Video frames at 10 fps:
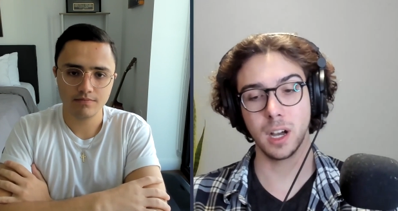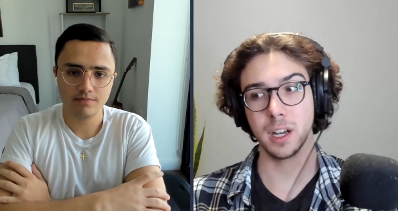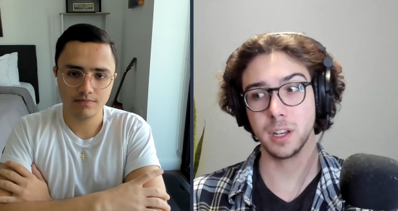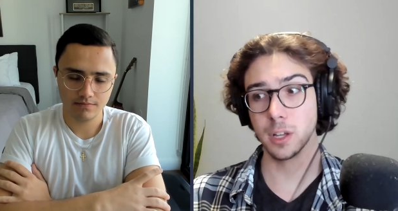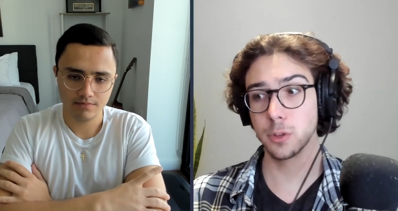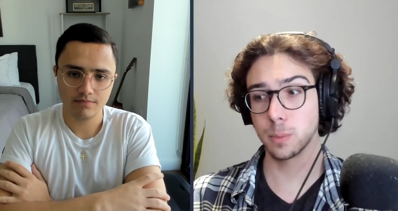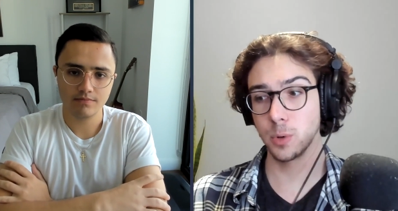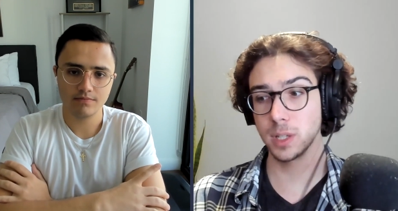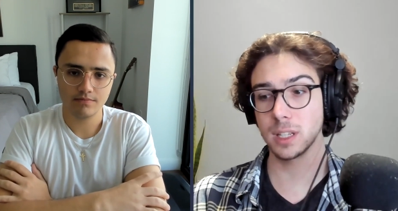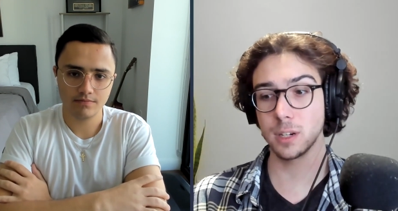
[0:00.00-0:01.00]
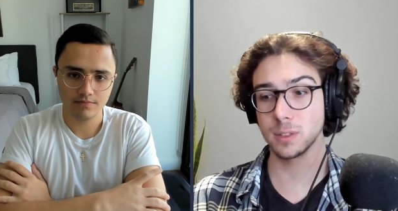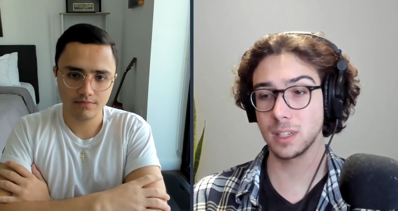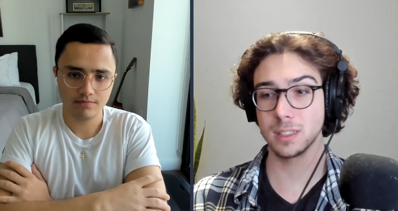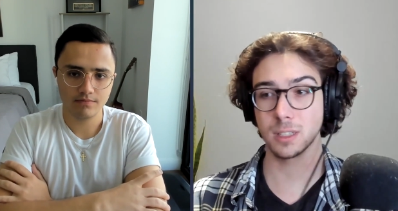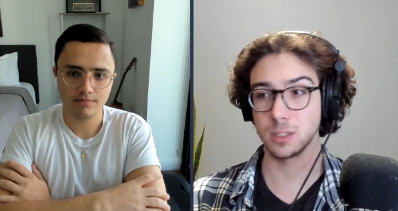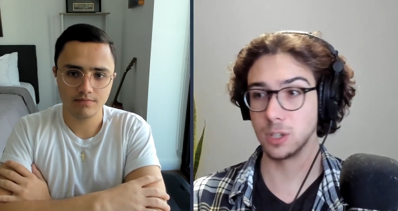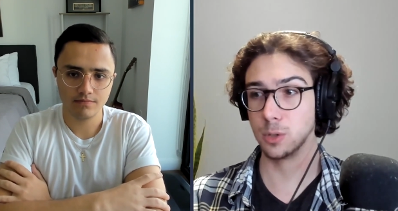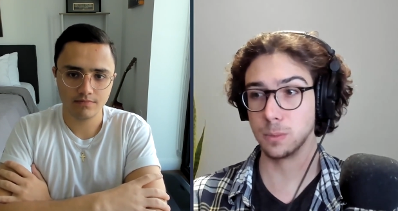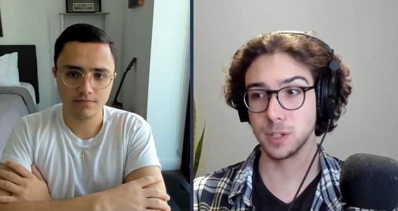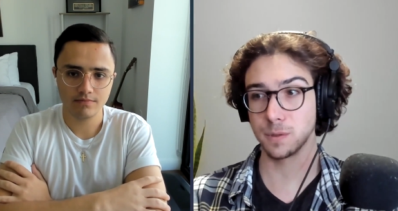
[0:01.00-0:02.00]
Speaker 1: Uh, another point that I would say is like,
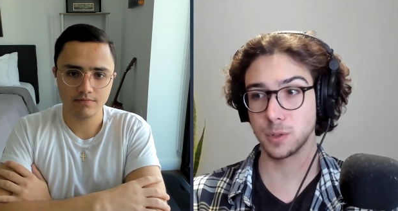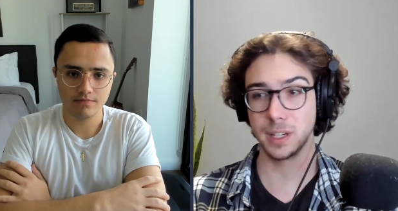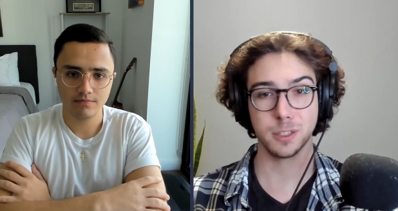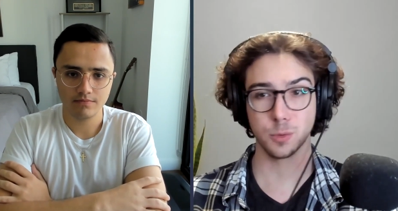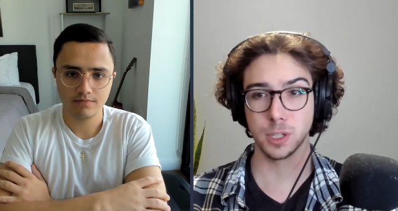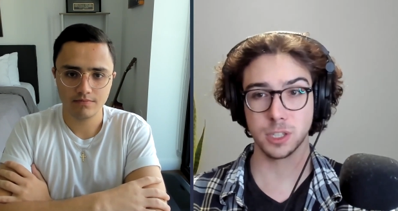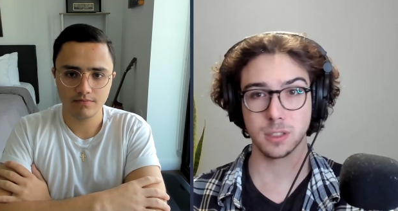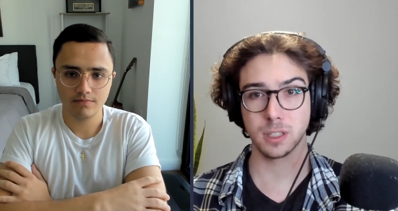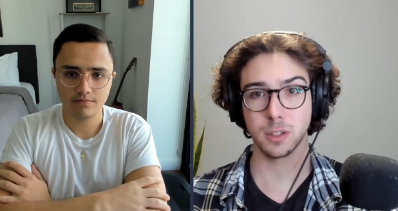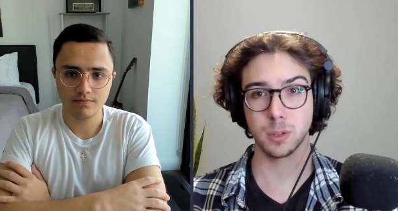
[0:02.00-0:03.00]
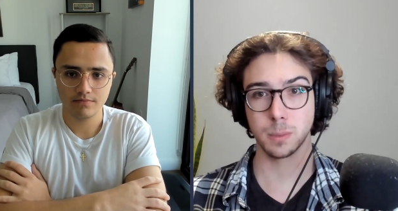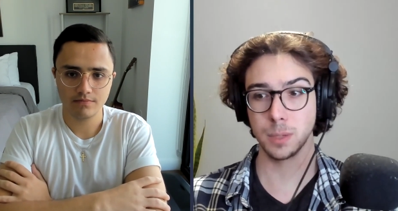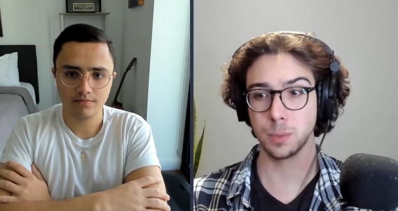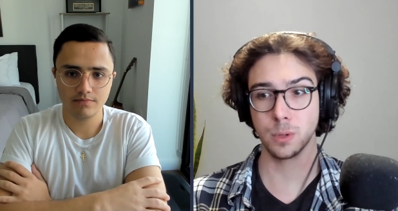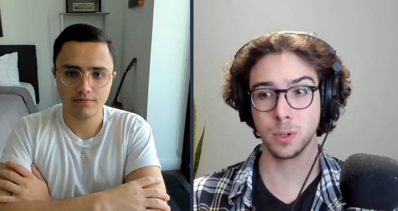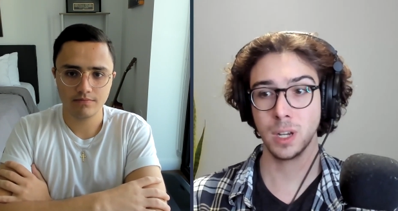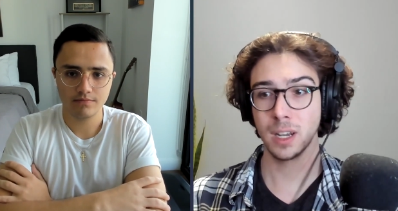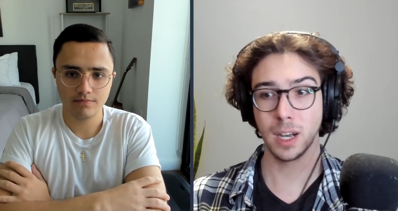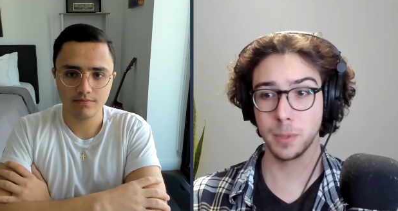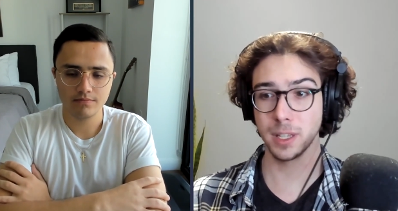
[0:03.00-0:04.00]
don't be afraid to reach out to other people.
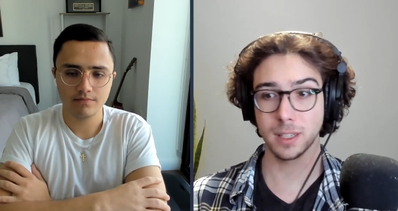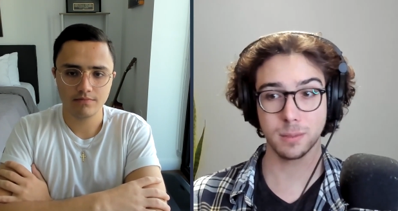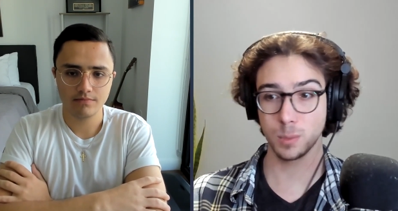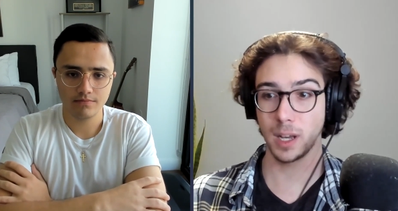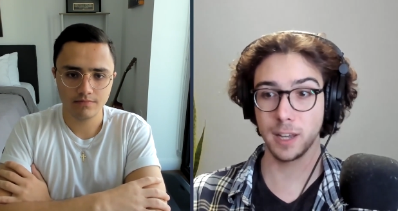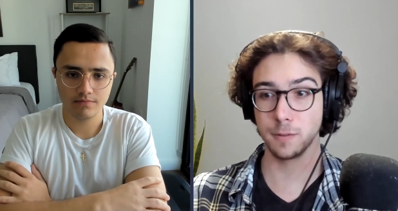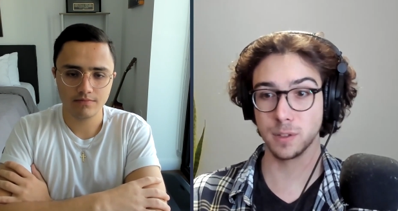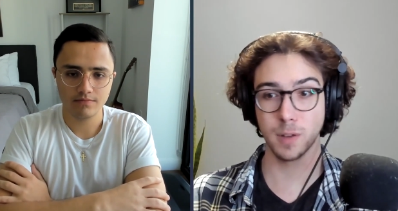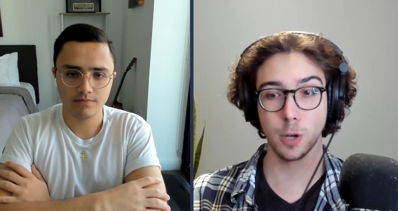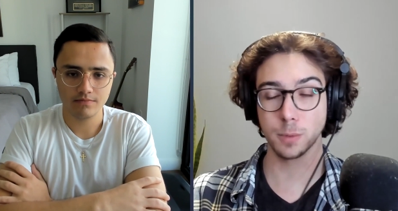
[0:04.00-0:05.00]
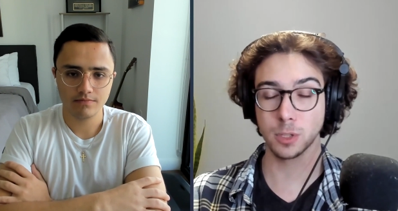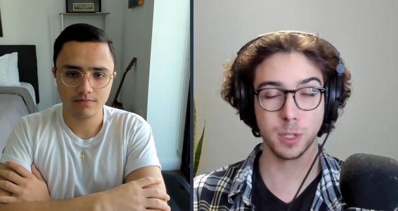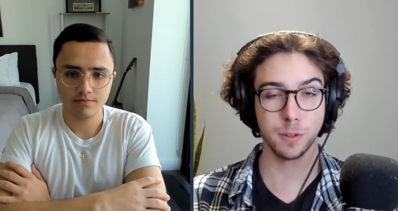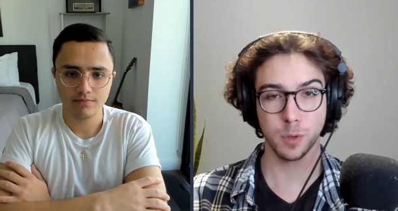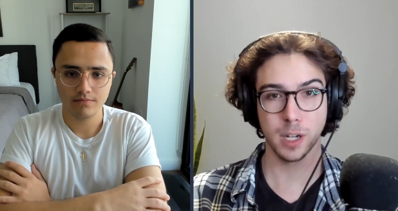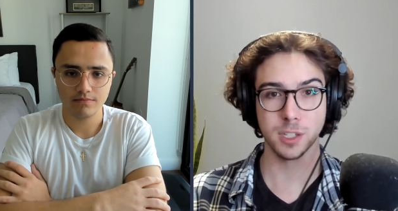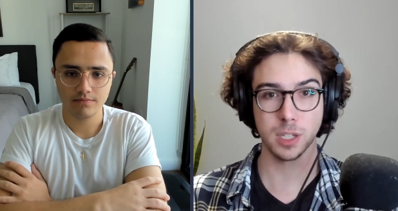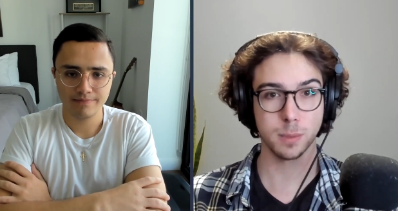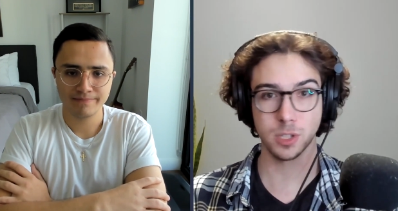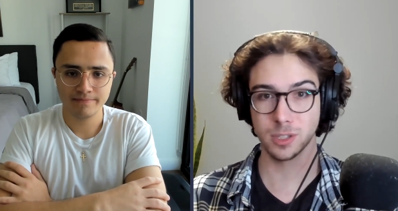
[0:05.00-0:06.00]
I'm like, I've developed so many
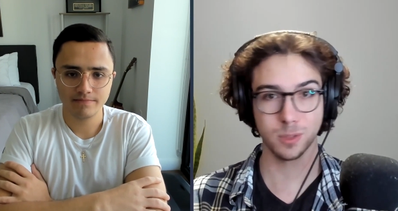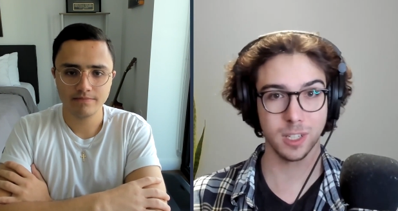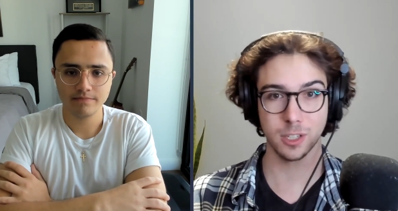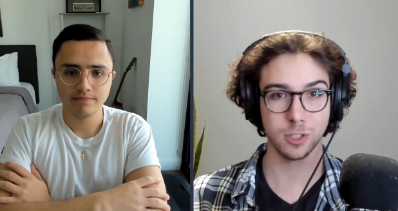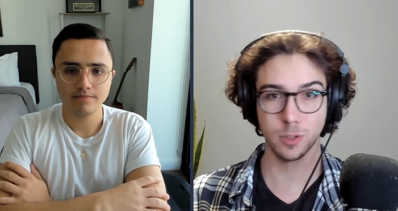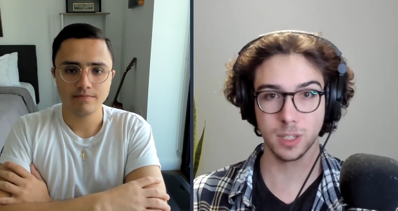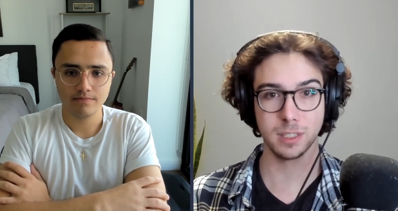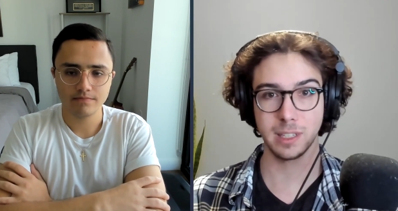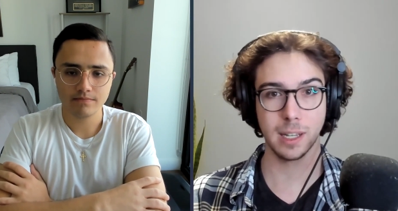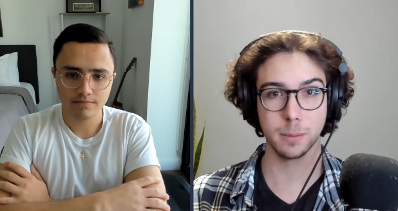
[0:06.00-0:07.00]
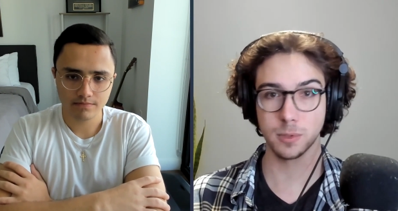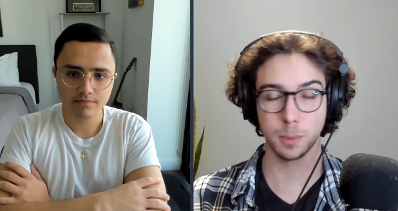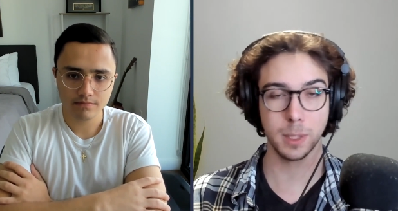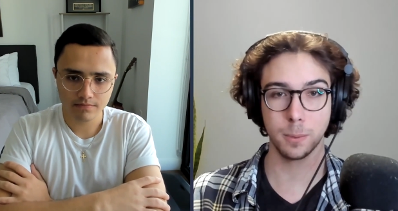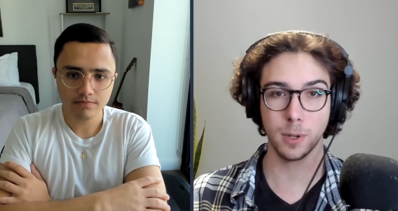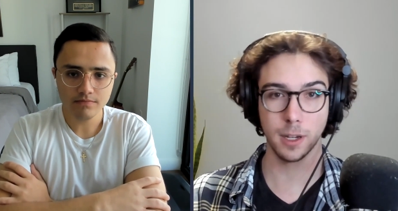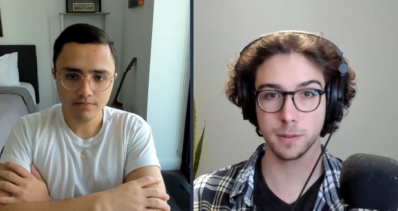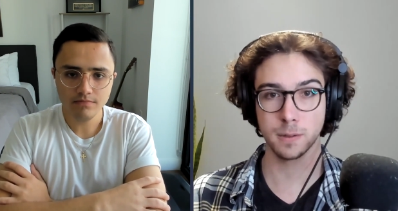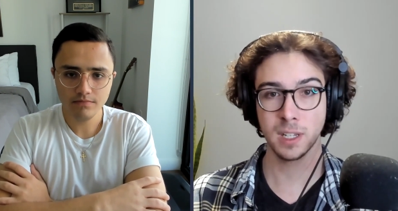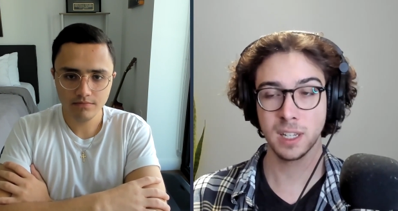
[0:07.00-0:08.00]
friendships just with like shooting D Ms with people
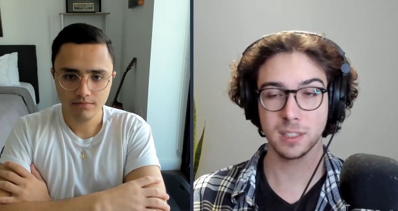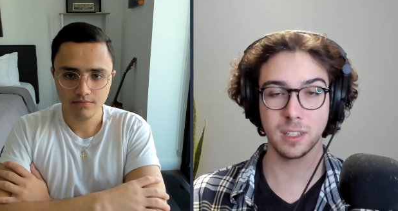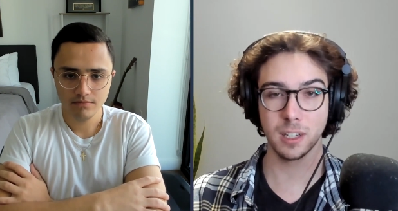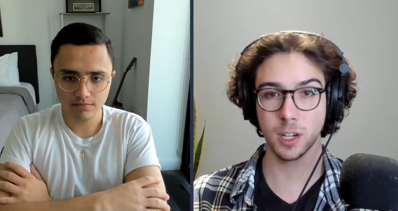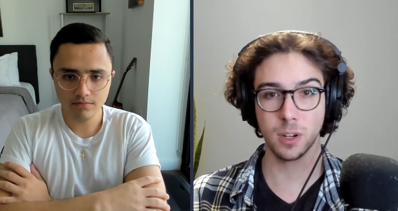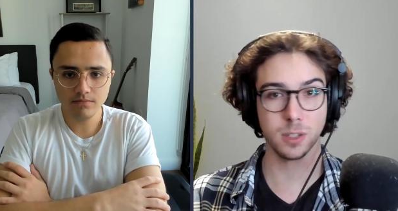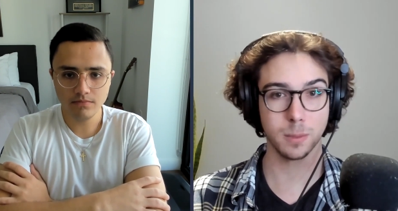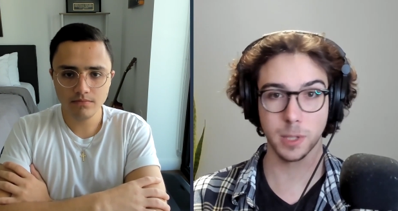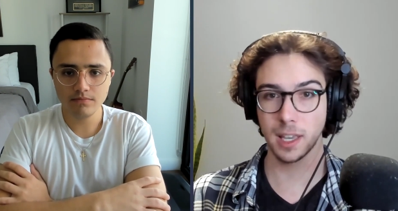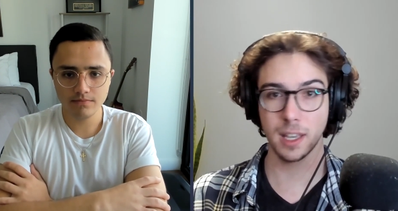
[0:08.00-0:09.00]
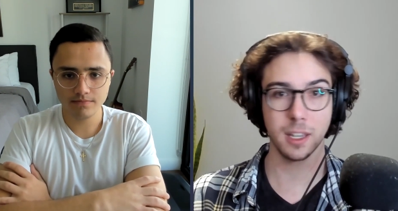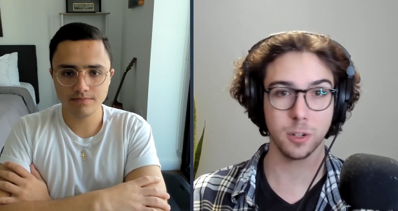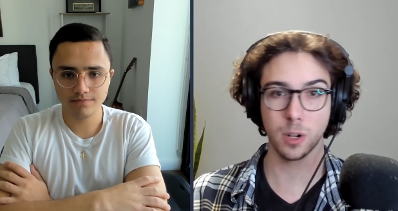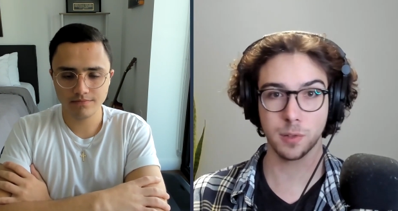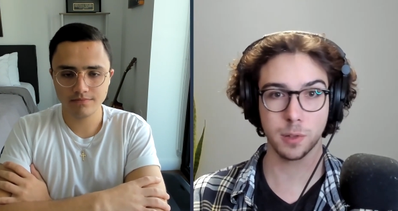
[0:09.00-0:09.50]
I've seen in calls. I'm like, hey, your